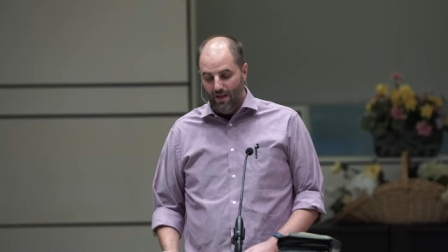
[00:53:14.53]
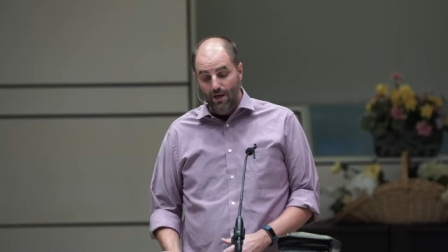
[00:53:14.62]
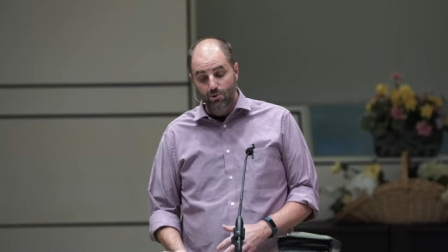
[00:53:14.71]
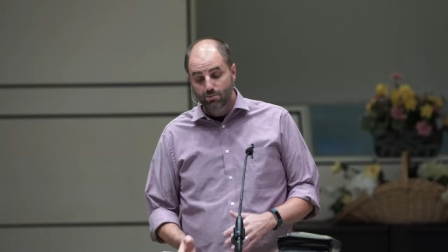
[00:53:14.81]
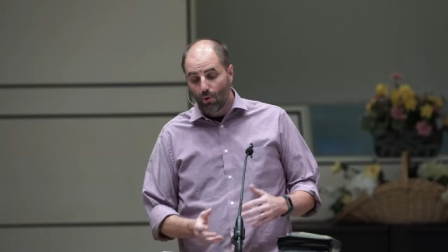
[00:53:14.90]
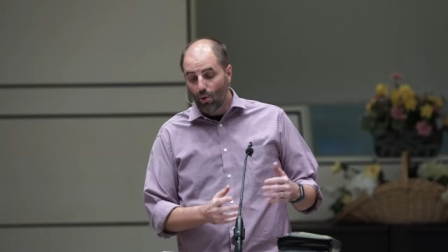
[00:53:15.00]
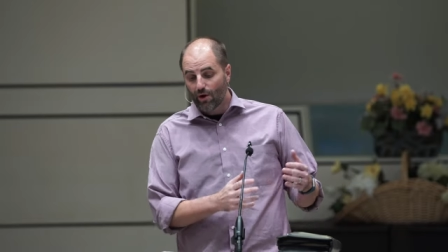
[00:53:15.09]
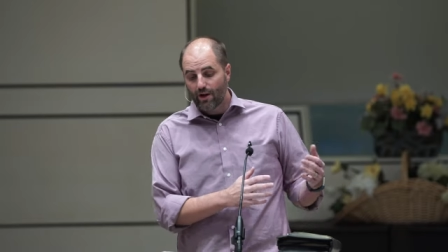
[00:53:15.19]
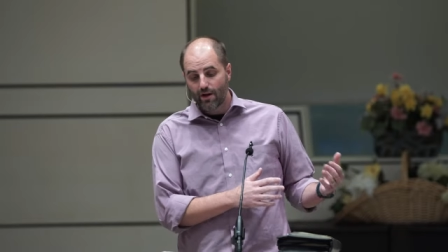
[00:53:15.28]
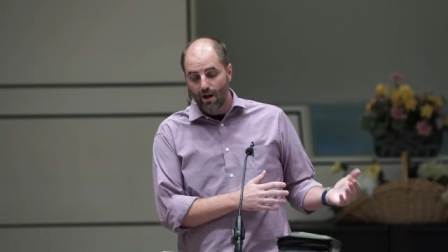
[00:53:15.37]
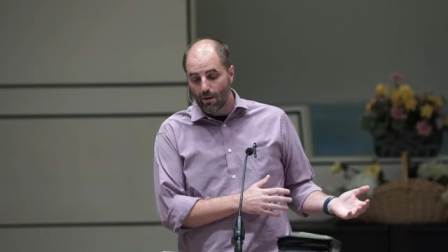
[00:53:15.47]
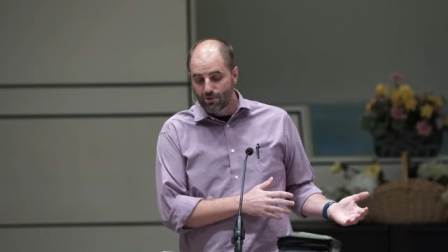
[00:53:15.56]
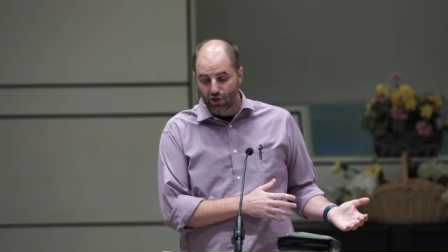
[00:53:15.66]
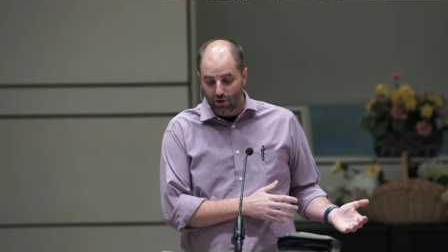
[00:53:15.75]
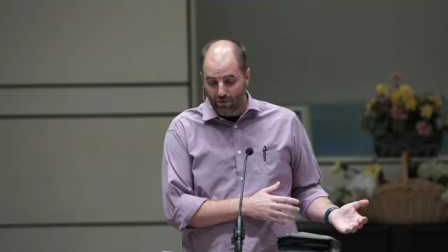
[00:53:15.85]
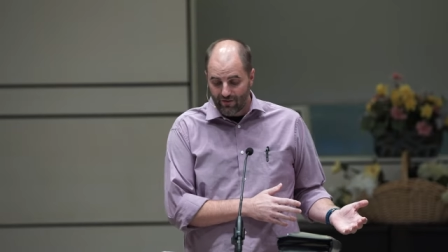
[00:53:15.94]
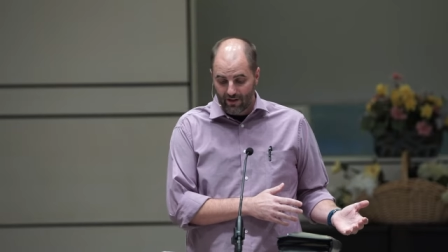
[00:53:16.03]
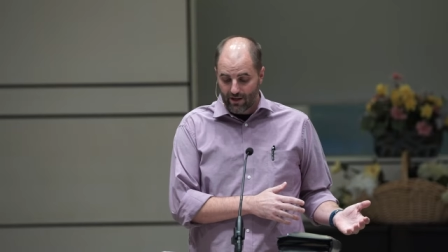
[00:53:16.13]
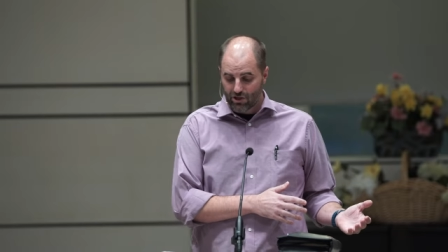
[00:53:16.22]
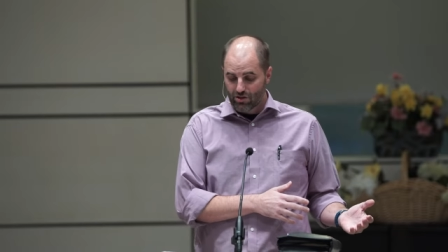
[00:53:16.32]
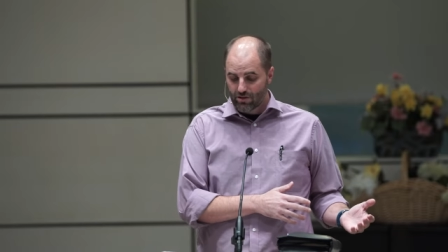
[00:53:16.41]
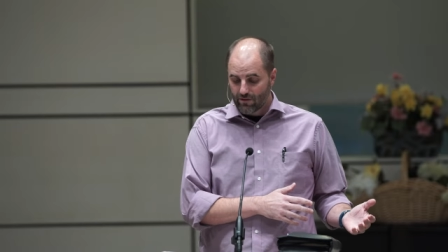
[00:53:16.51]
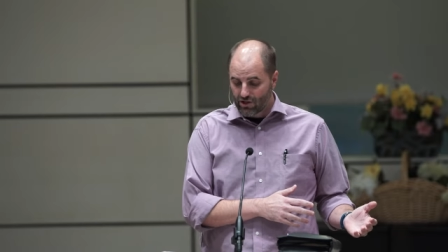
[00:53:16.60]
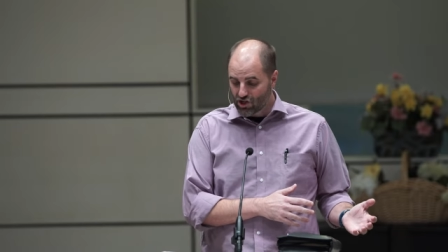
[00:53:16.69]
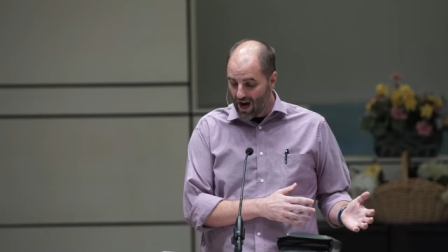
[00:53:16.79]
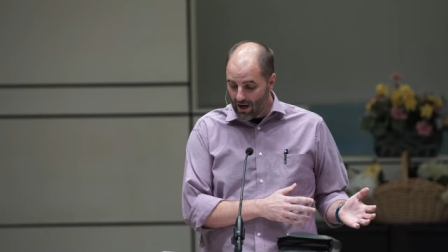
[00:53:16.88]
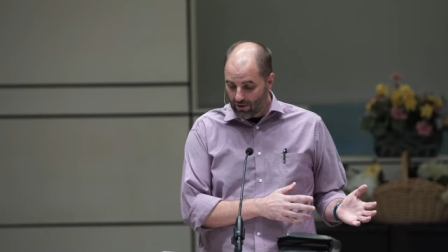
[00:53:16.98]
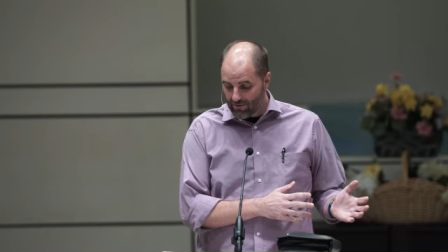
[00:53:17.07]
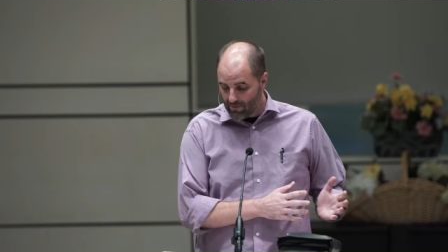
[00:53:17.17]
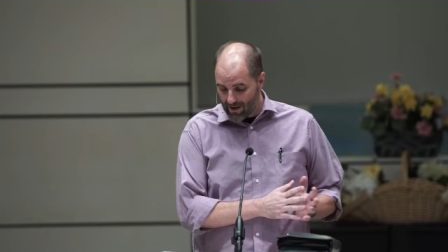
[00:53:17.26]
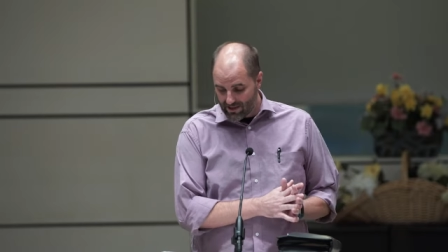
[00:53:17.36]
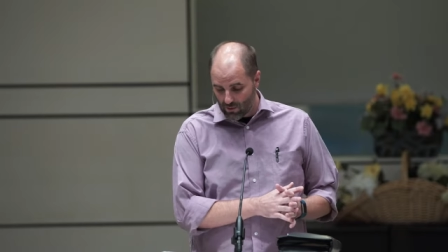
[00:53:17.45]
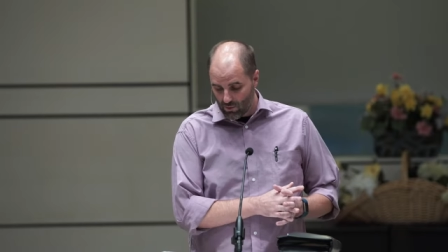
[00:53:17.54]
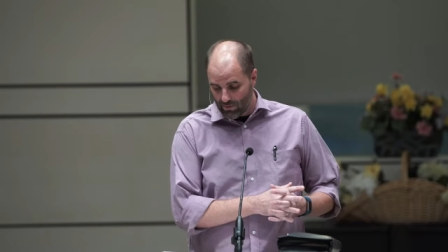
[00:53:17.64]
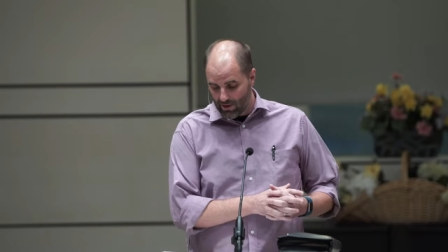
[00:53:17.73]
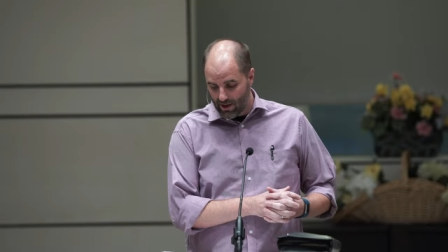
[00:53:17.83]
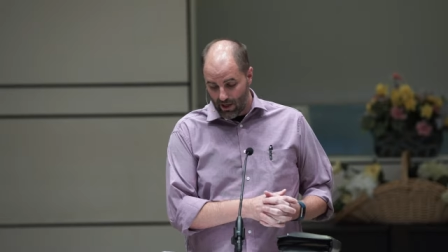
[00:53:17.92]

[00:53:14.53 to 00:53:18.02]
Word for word: he was born in an obscure village, the child of a peasant woman.